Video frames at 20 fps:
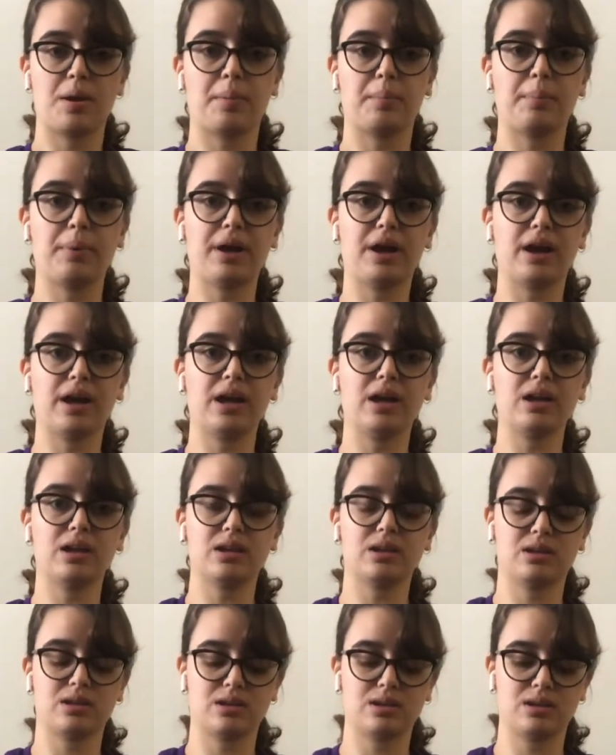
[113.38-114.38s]
but
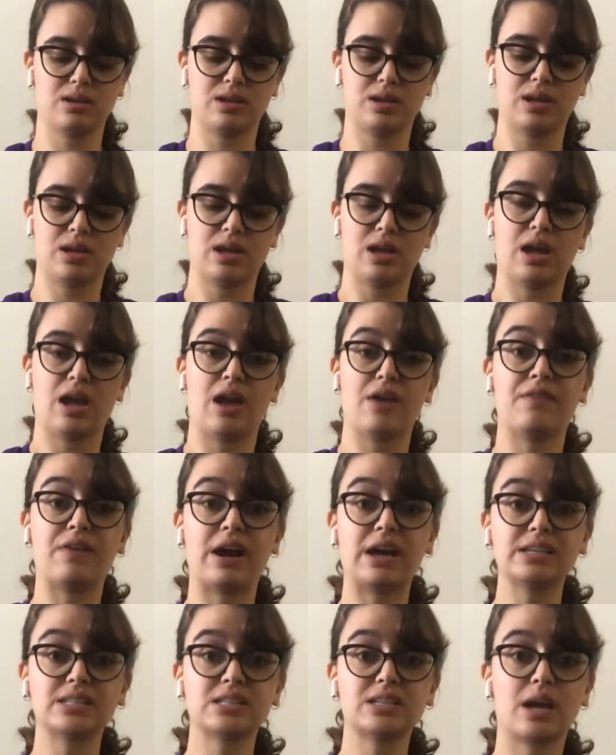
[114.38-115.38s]
if
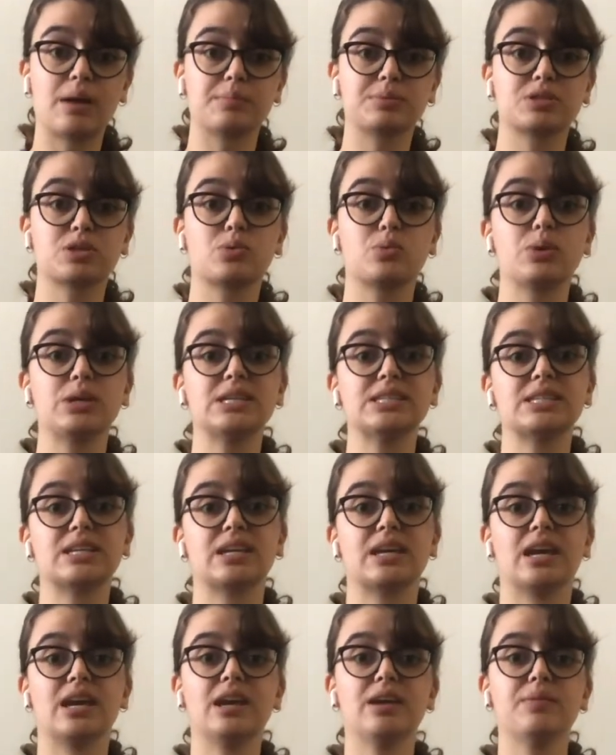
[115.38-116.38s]
I stop squeezing
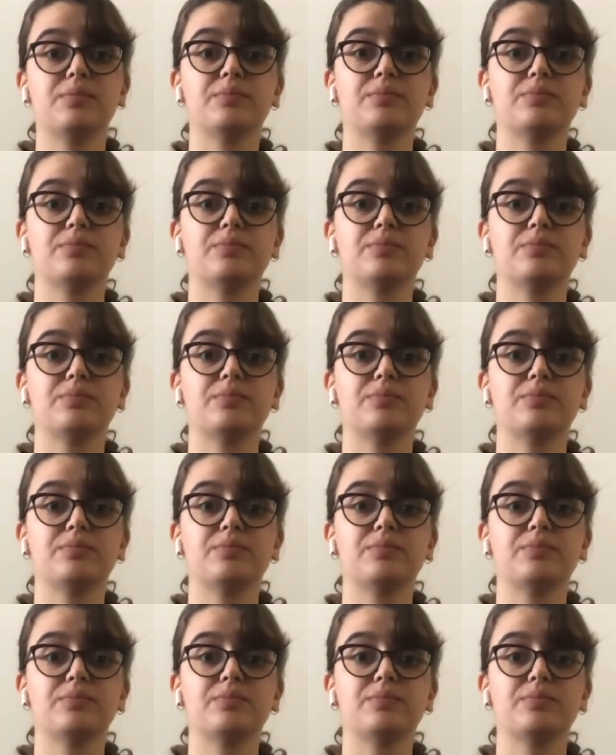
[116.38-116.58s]
it,